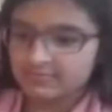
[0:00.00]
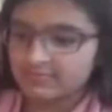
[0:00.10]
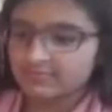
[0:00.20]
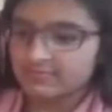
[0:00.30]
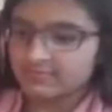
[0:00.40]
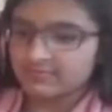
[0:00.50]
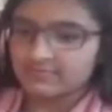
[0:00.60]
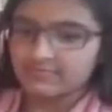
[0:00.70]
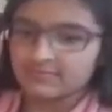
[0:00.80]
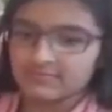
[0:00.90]

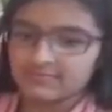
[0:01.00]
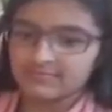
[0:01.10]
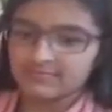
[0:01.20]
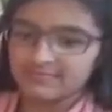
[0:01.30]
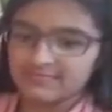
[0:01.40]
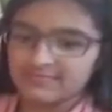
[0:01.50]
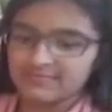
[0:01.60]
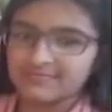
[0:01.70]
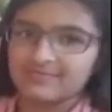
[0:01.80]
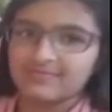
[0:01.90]

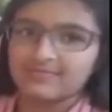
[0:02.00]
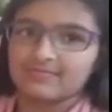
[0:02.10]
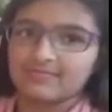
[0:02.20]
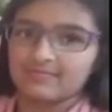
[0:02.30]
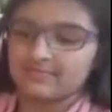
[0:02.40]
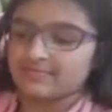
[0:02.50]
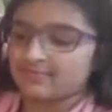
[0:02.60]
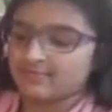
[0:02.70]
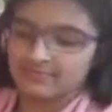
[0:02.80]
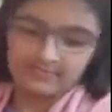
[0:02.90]

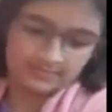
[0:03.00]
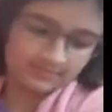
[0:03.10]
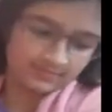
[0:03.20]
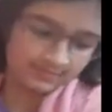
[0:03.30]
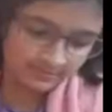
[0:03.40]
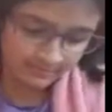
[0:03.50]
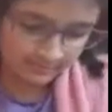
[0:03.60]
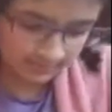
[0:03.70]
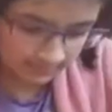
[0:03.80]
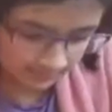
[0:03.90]
This person isn't speaking.